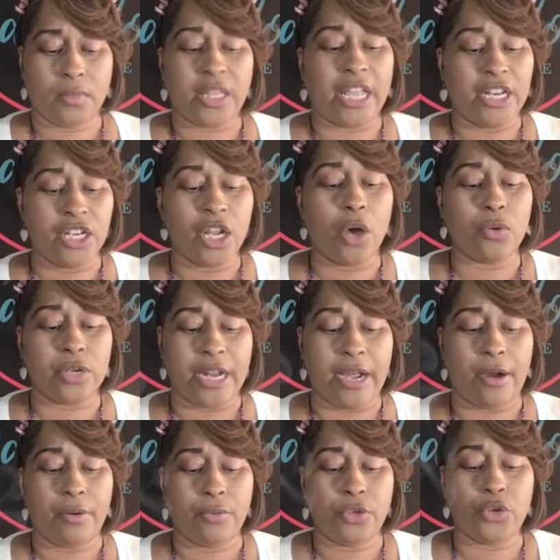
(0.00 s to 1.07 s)
They know
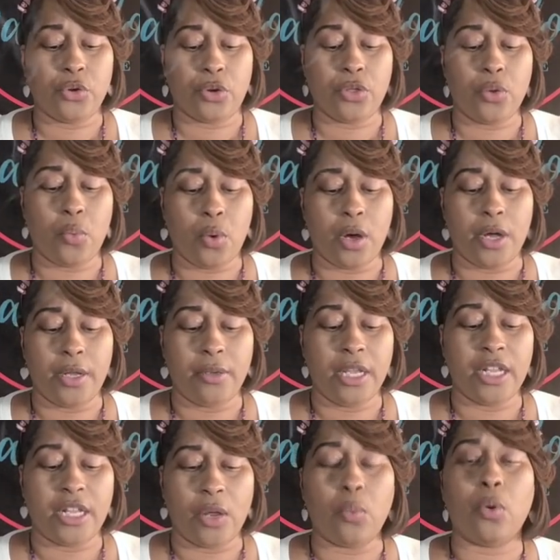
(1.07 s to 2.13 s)
now you're the one,
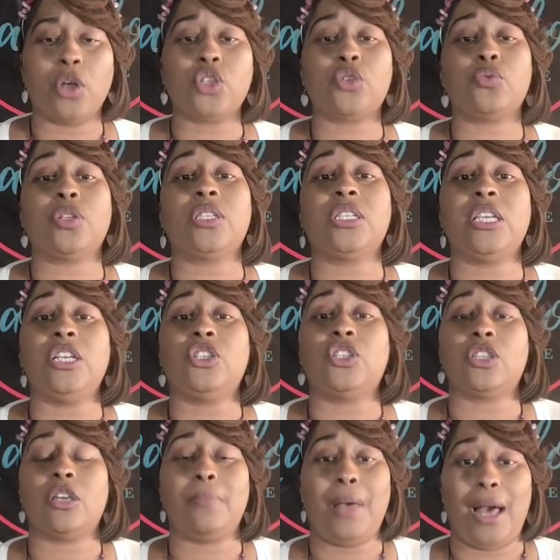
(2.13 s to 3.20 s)
and they want you to
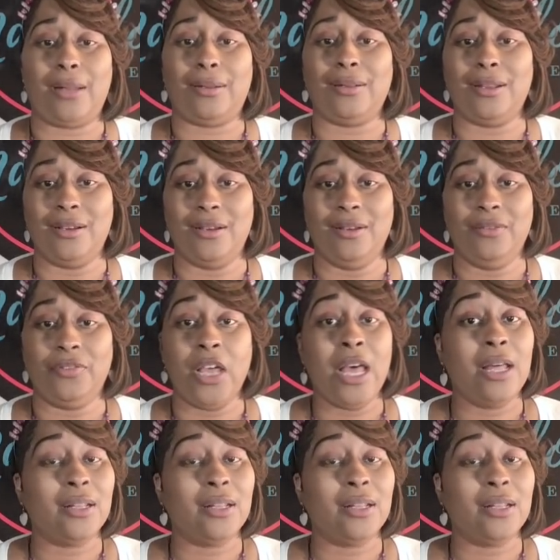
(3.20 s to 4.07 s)
teach them how to love.